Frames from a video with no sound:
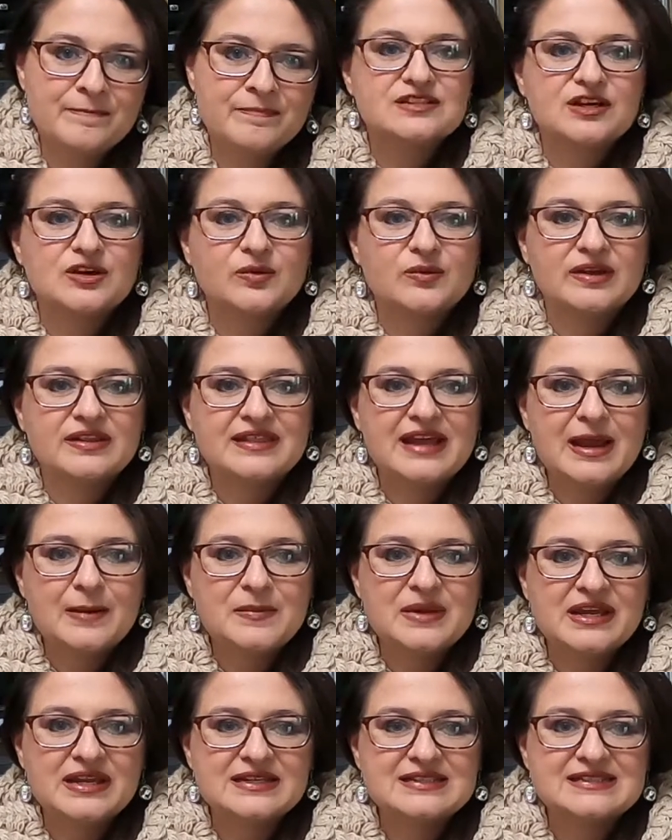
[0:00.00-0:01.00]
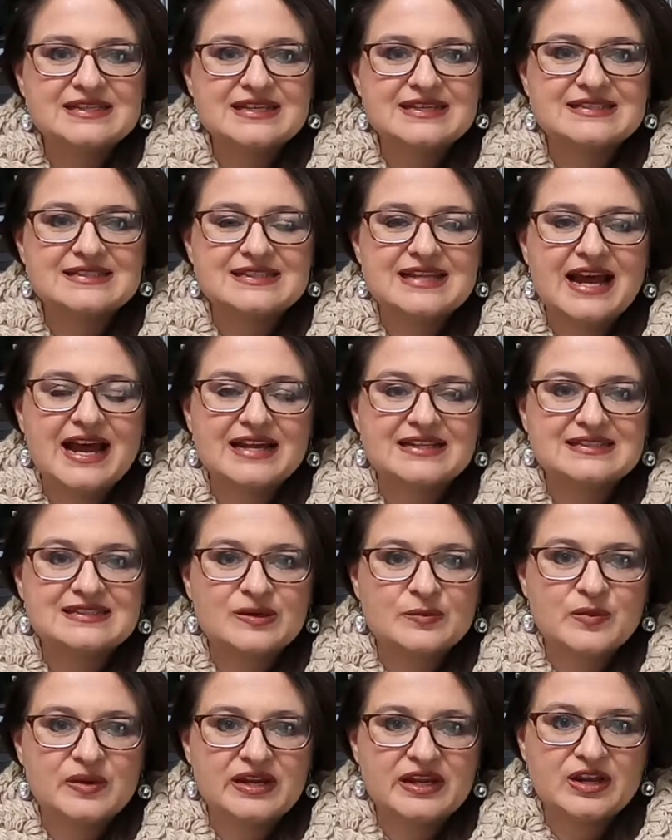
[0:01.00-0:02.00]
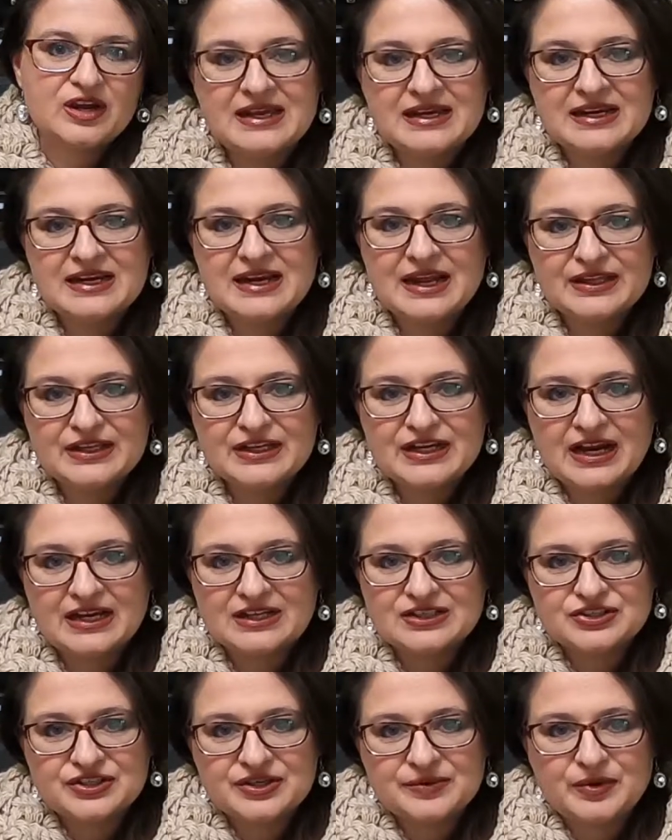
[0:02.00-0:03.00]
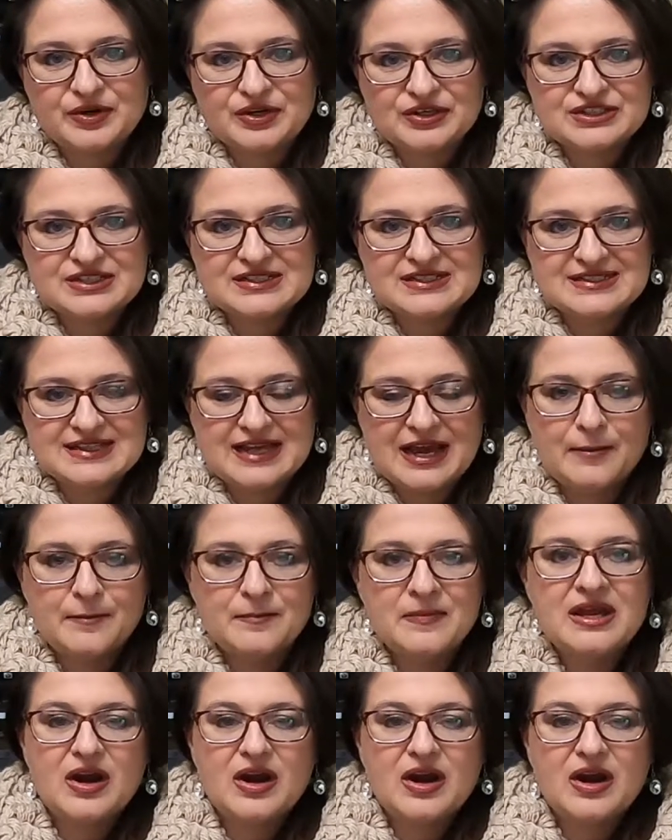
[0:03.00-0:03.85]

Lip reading: So what that means is that somebody in another country purchased them,